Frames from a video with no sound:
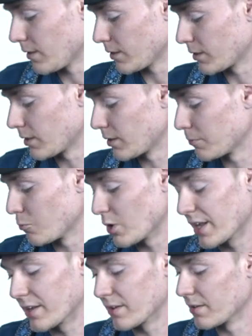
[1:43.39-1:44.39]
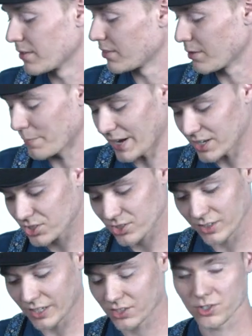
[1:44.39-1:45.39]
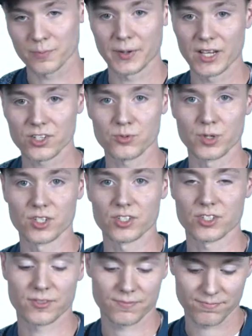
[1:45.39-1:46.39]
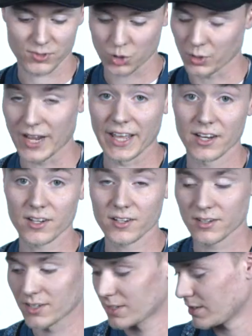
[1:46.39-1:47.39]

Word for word: um, when the bass, electric bass, was created,